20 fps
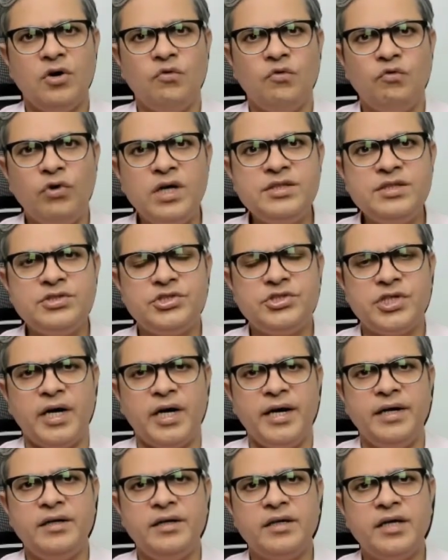One
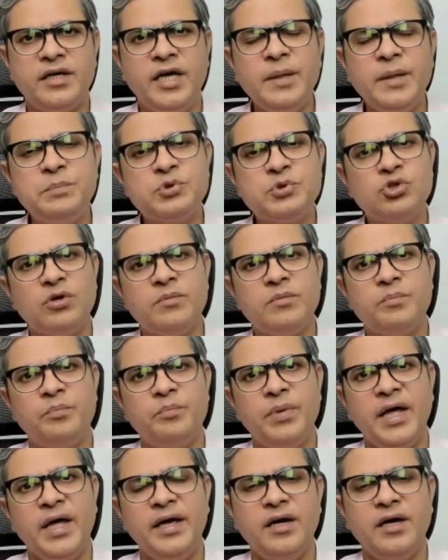child keeps on
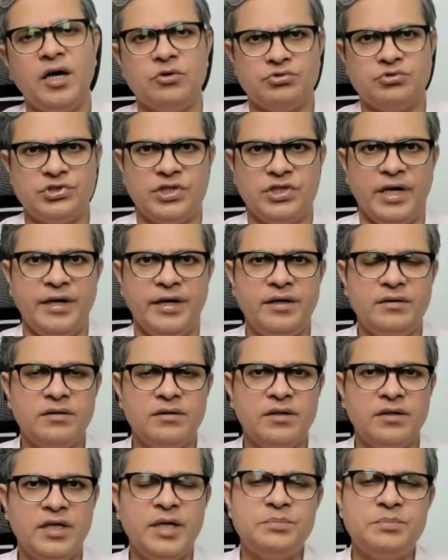playing outside,
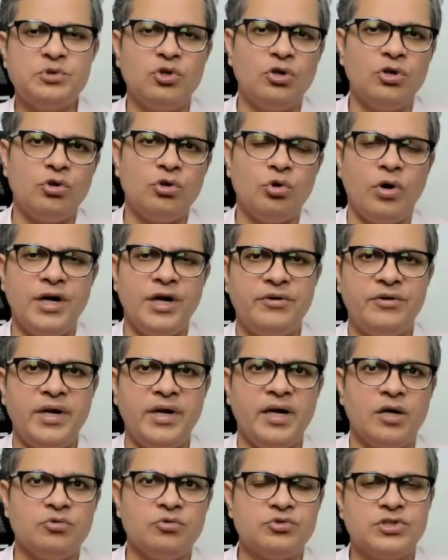keeps on
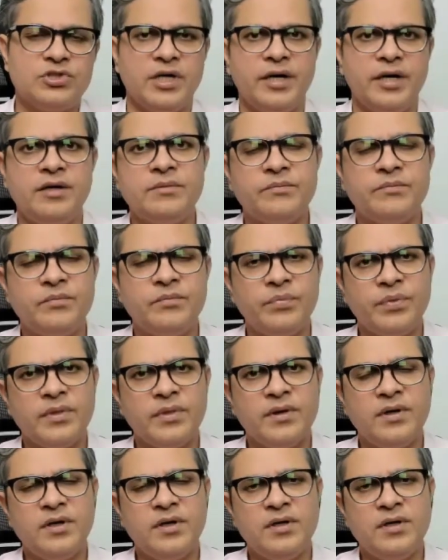loitering outside.
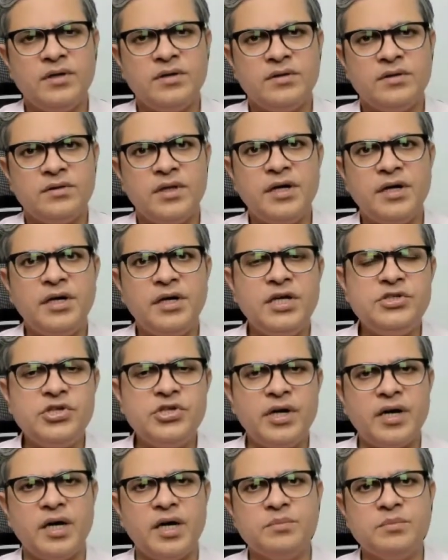The
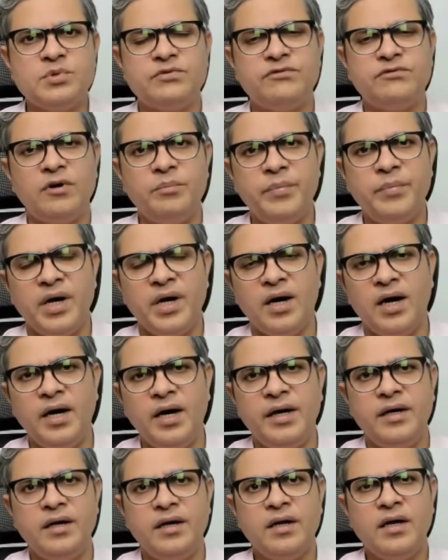teacher comes from
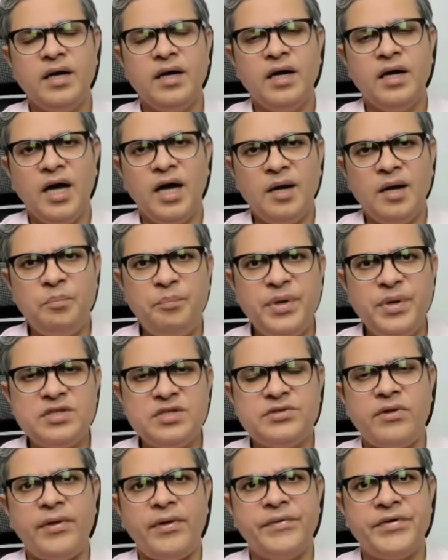behind and
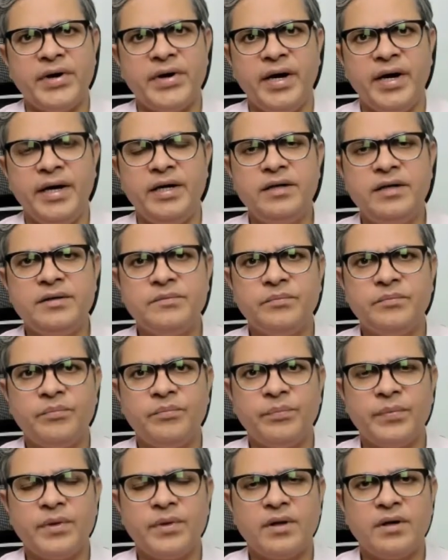picks the child
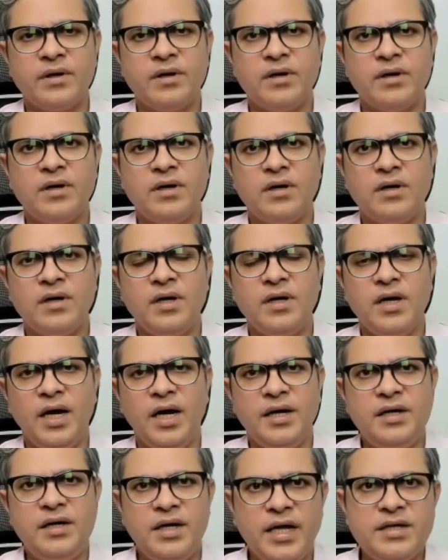
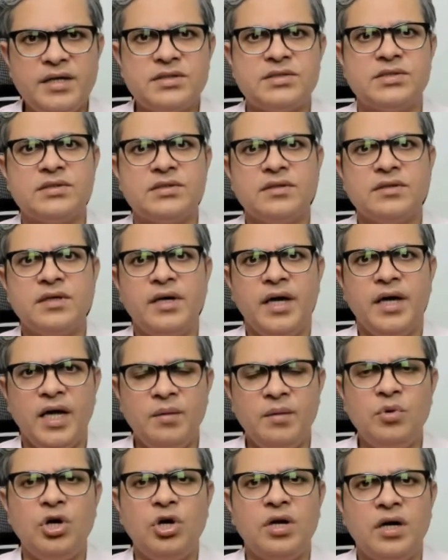and takes
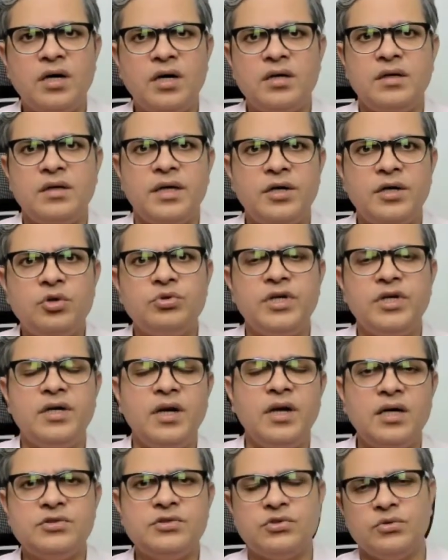him or her into the
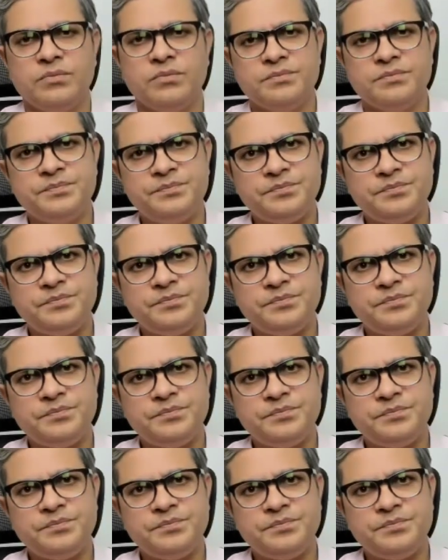classroom.